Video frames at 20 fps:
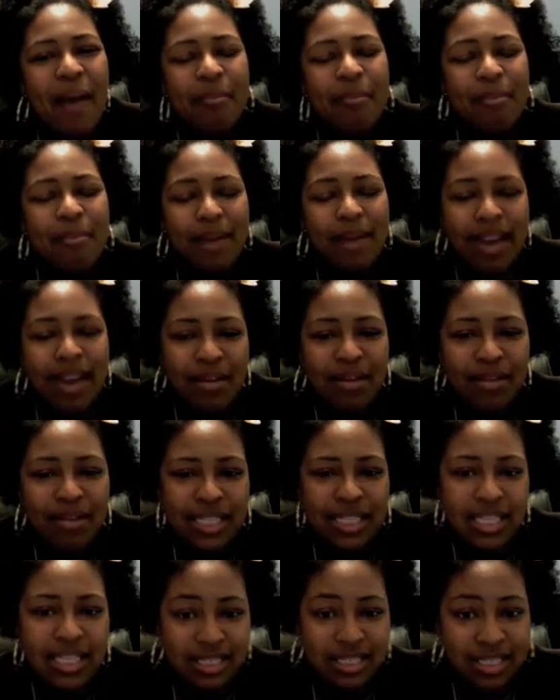But I would
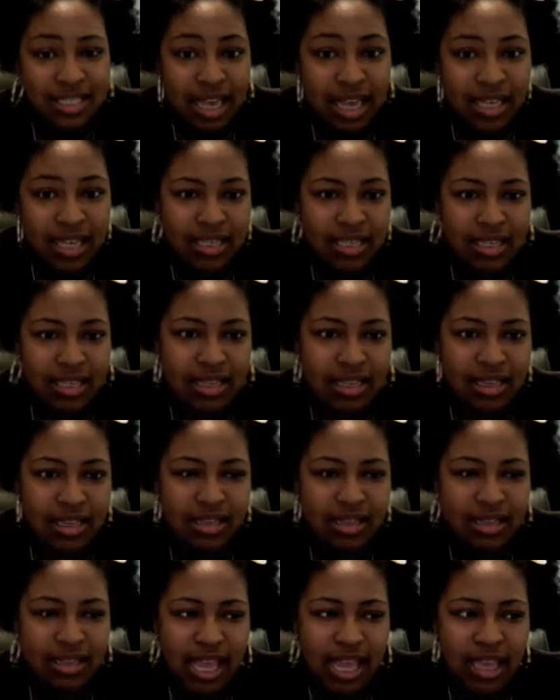suggest
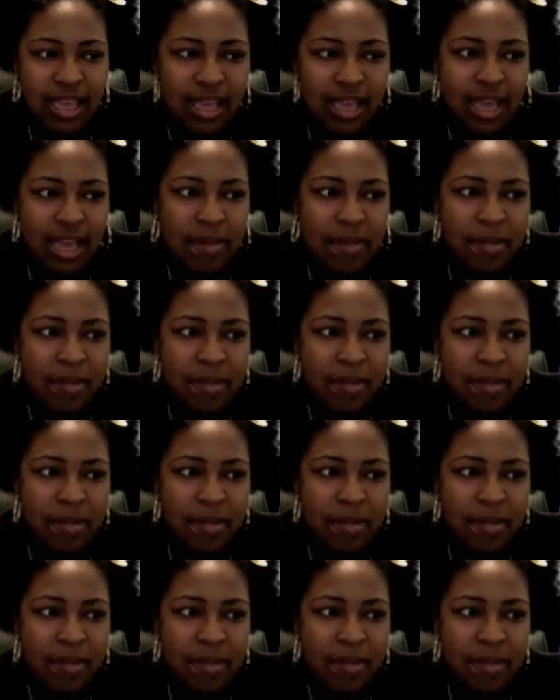taking out